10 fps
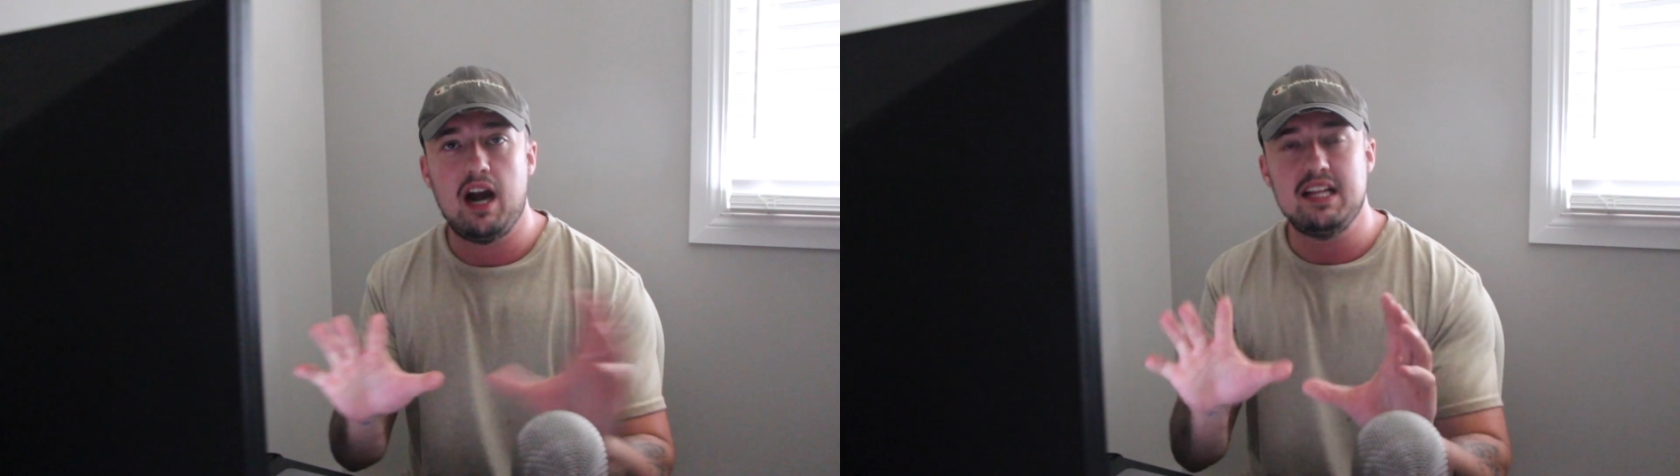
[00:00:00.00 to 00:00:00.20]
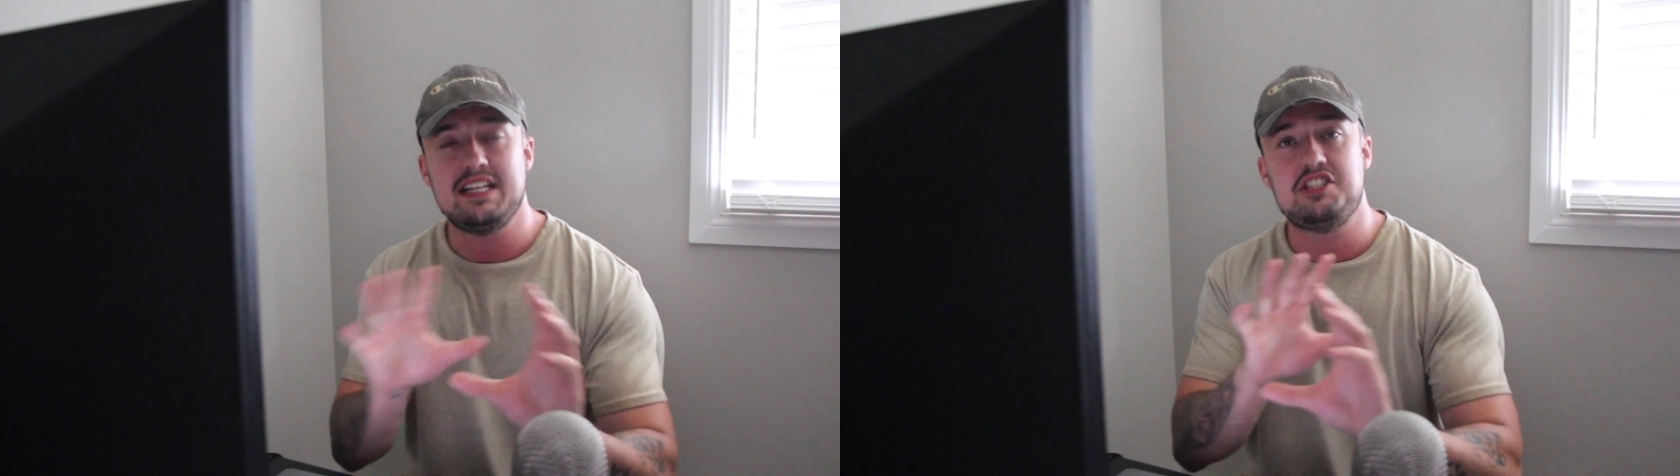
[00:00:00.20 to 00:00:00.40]

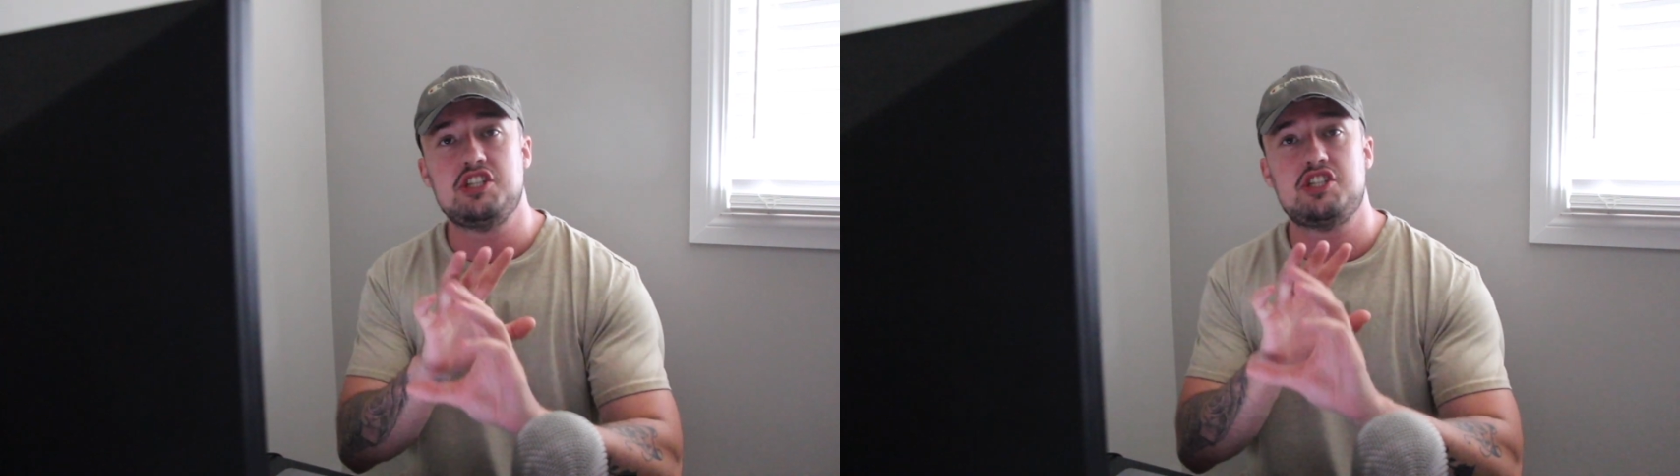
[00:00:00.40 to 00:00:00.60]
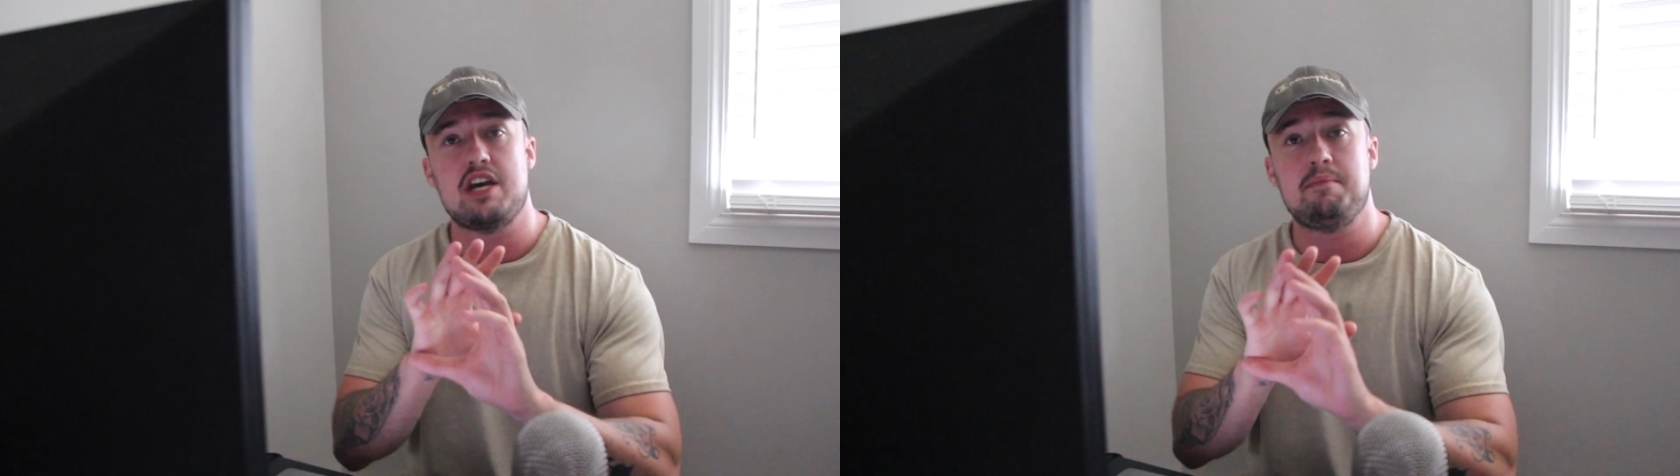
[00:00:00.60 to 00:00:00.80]
All right, ladies
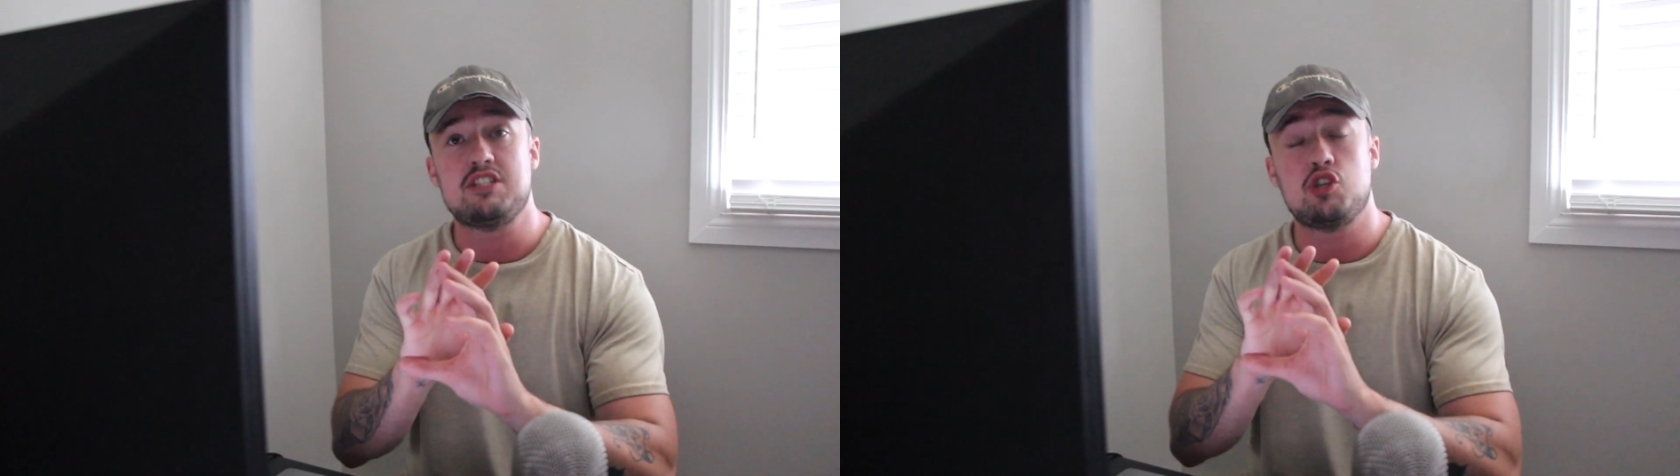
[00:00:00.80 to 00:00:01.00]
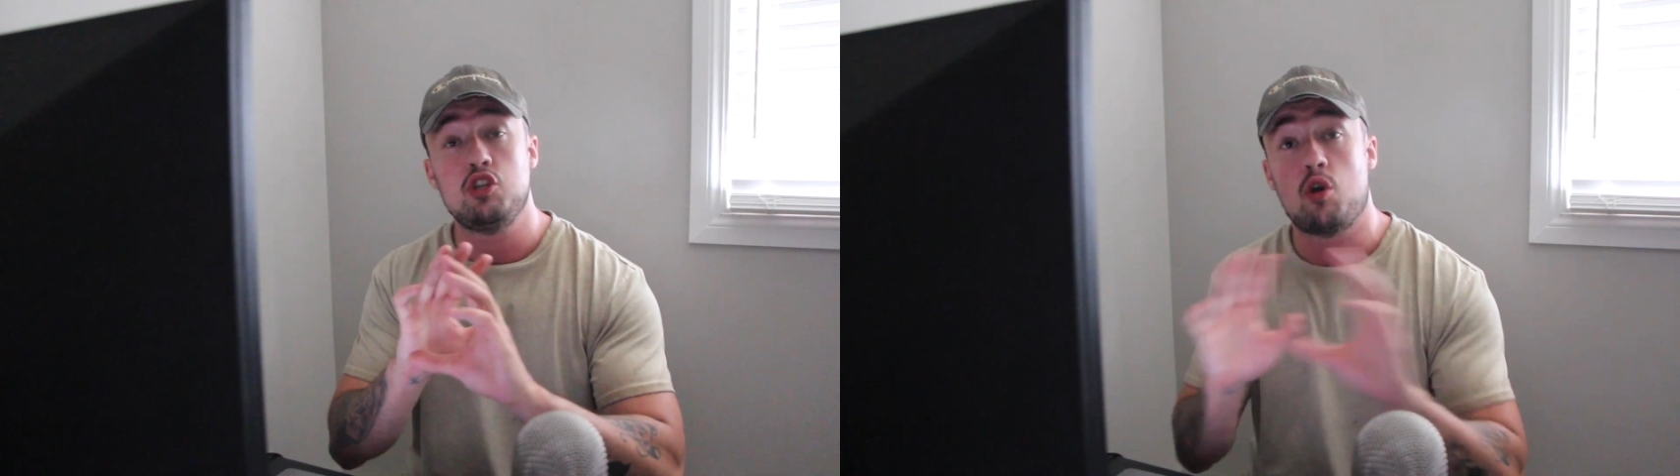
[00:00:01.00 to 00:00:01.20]
and
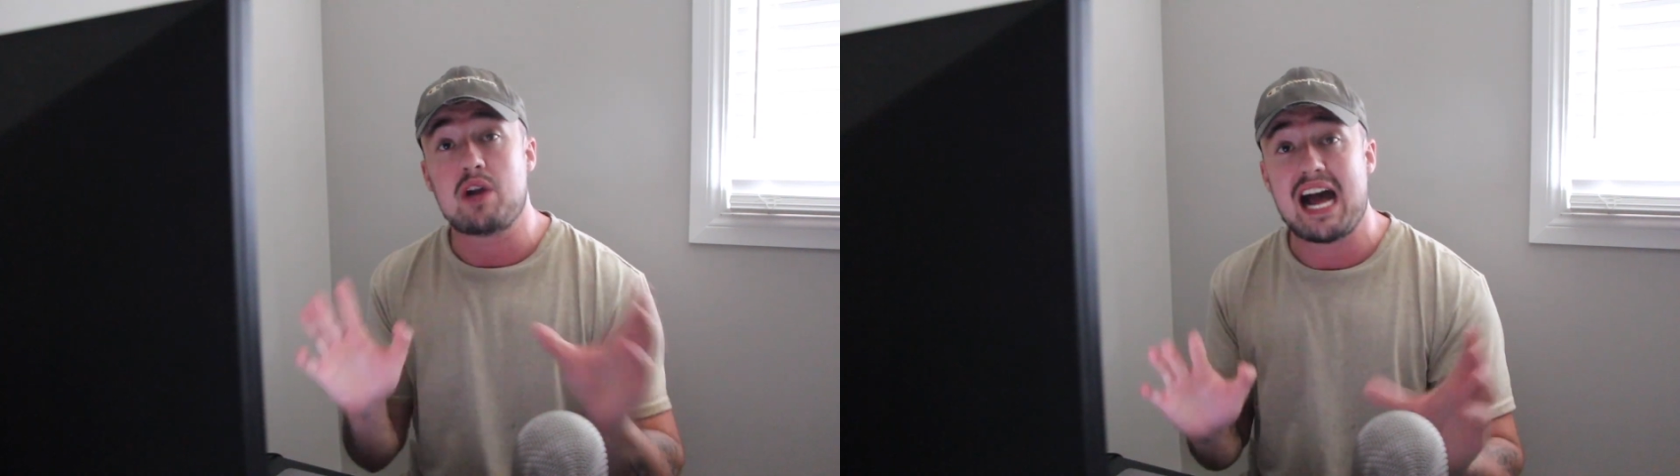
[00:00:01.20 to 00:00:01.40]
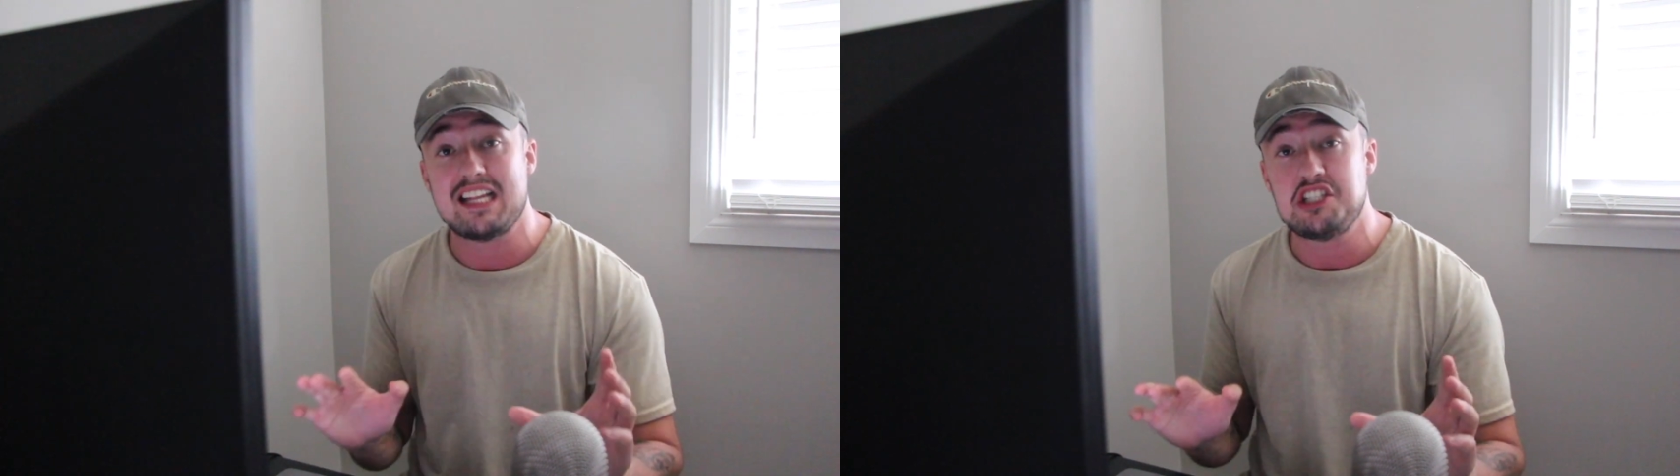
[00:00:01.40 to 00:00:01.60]
gentlemen, so you know
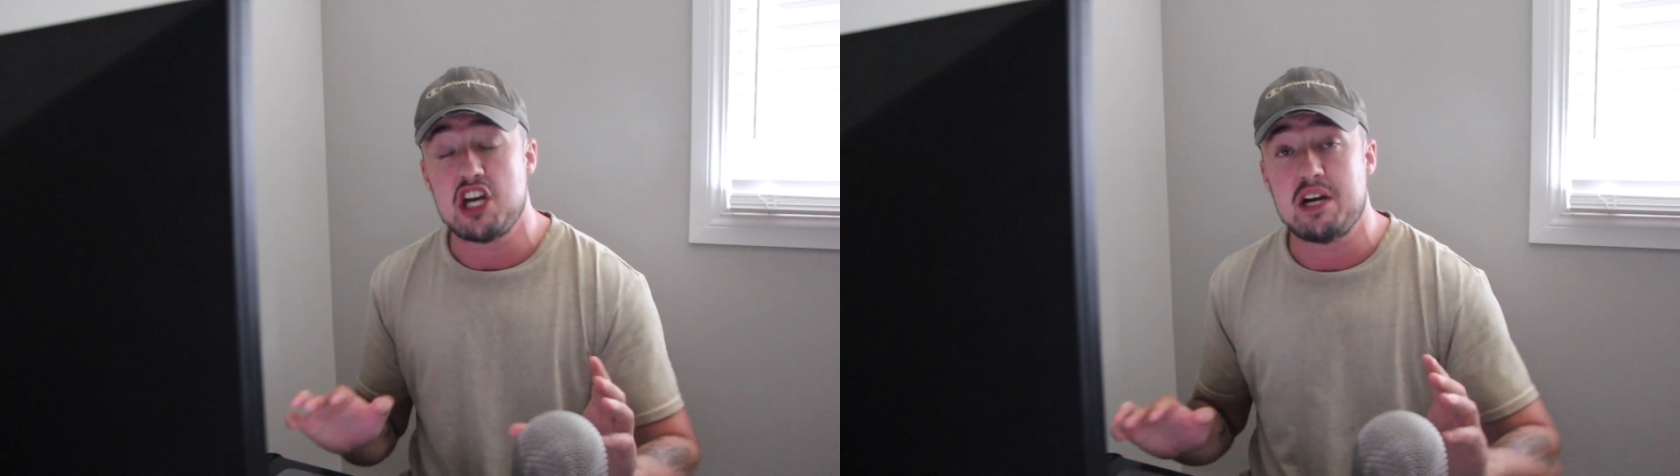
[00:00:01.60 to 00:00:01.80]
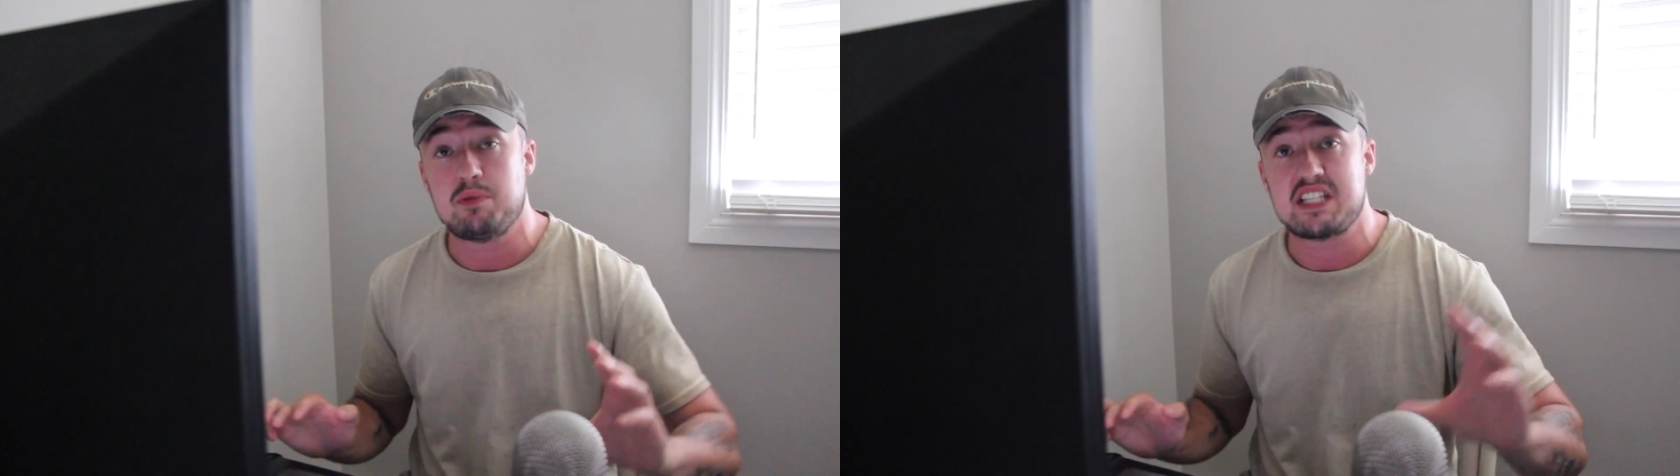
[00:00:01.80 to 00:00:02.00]
Kylie
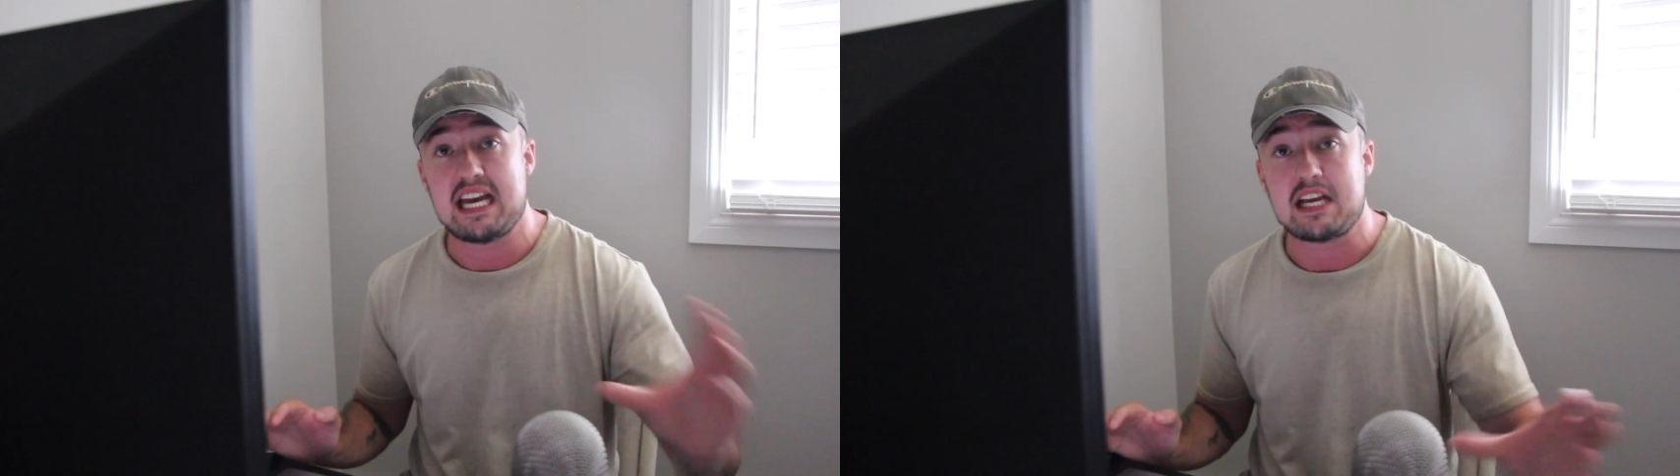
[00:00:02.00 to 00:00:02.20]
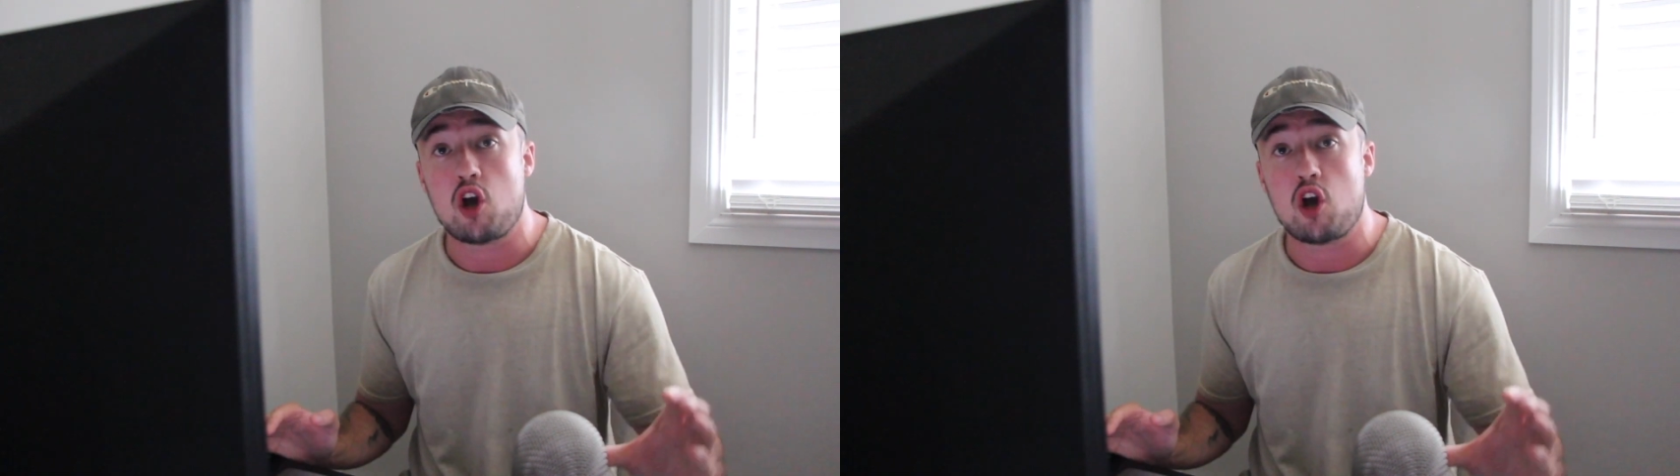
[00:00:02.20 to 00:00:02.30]
Jenner was getting